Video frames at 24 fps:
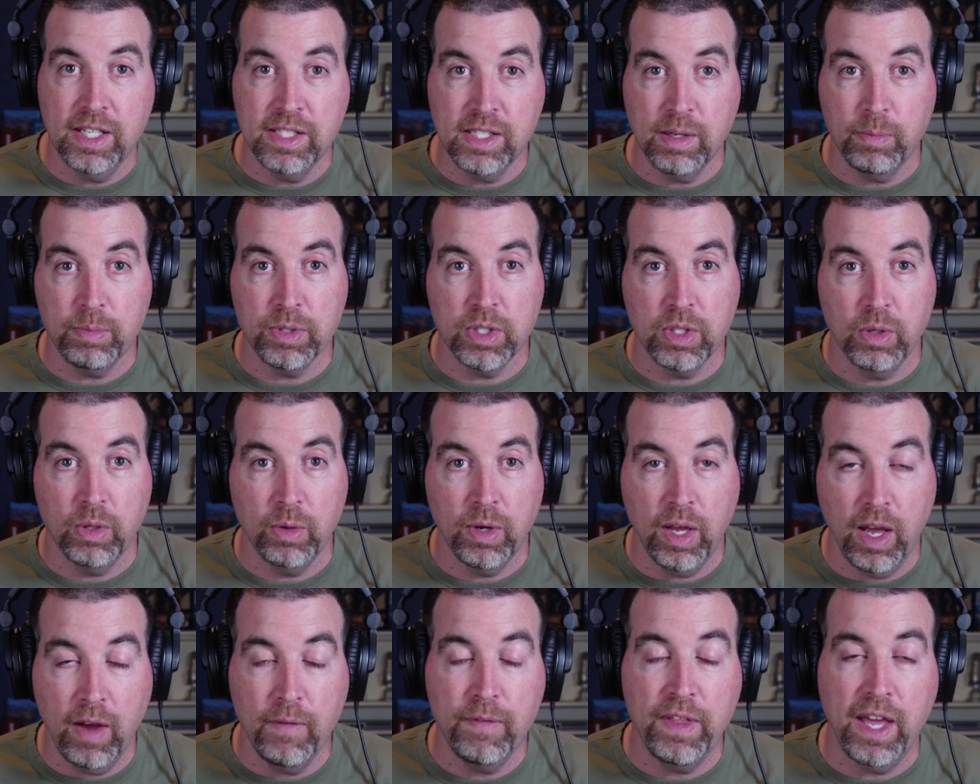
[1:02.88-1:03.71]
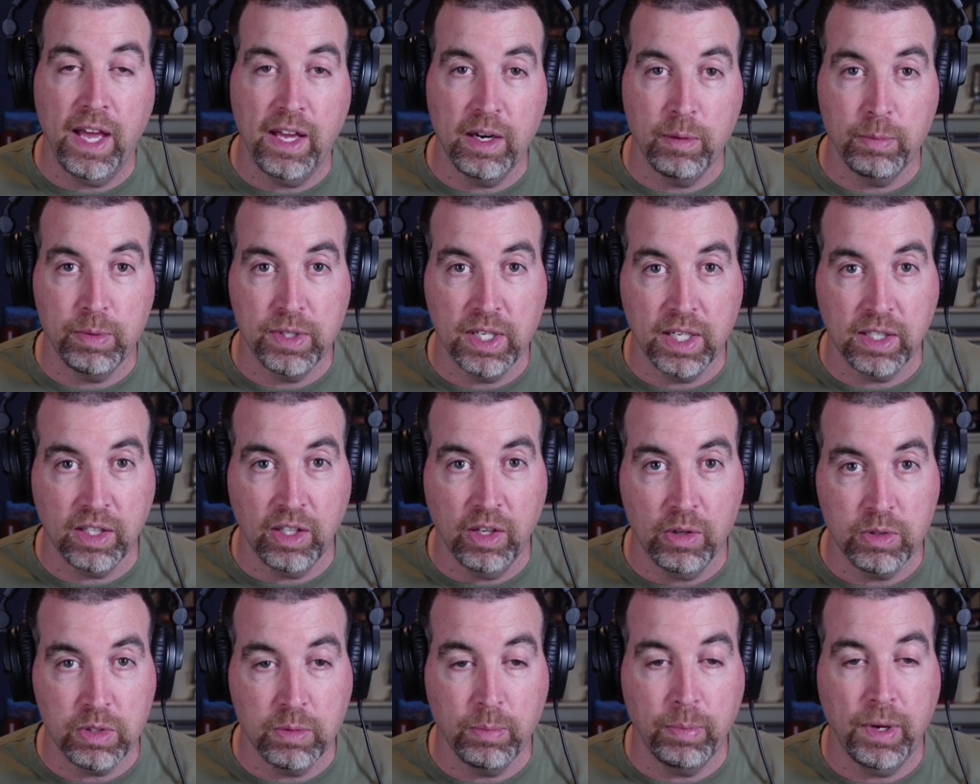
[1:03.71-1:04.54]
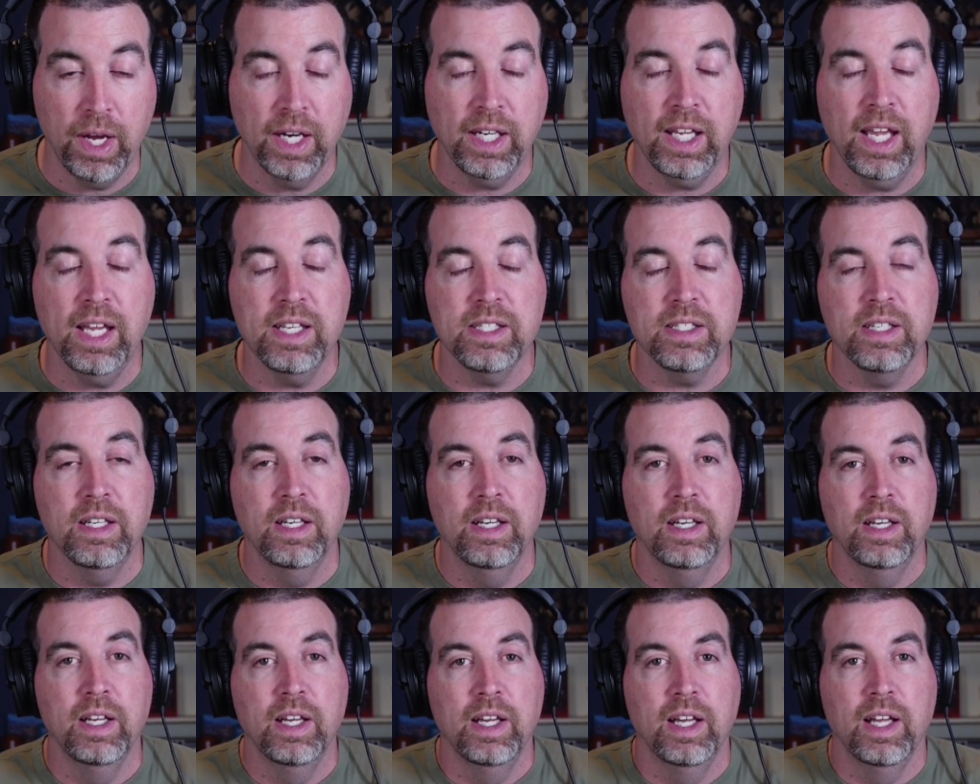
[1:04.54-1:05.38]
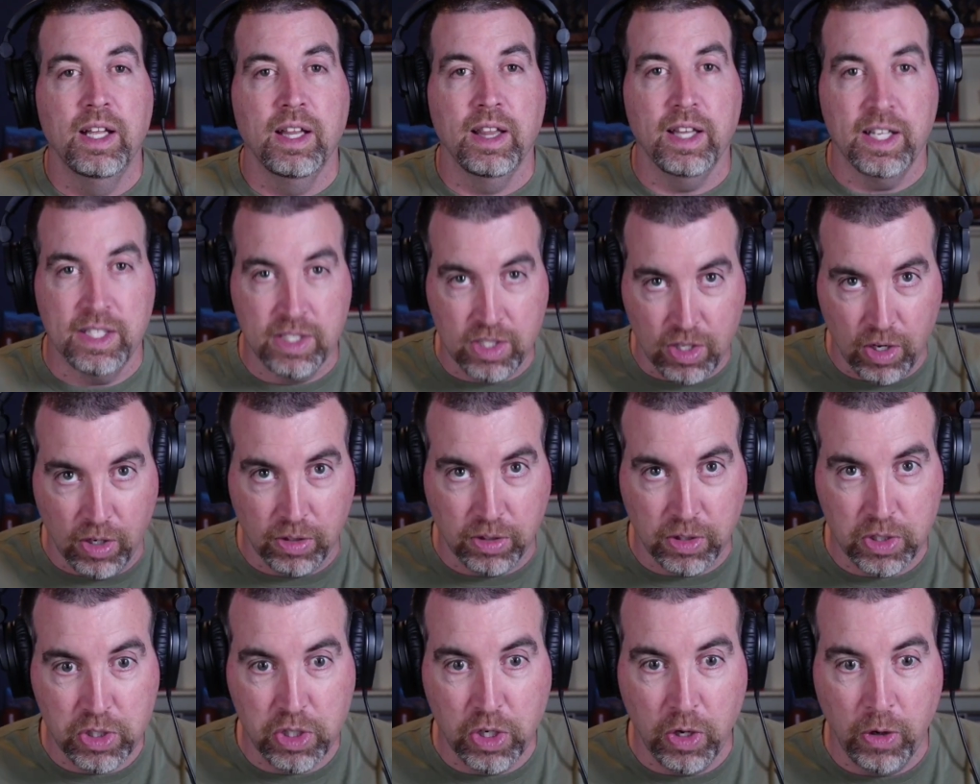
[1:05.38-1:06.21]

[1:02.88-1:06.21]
episode of the How to Protect the Ocean podcast. Let's start the show.